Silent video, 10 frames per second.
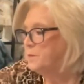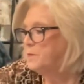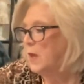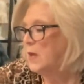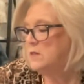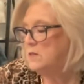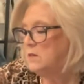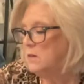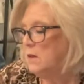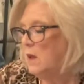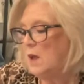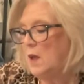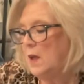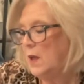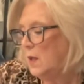it's
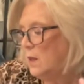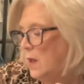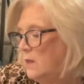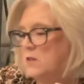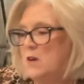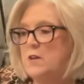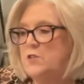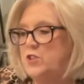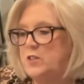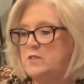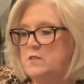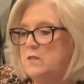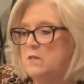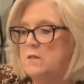going to just,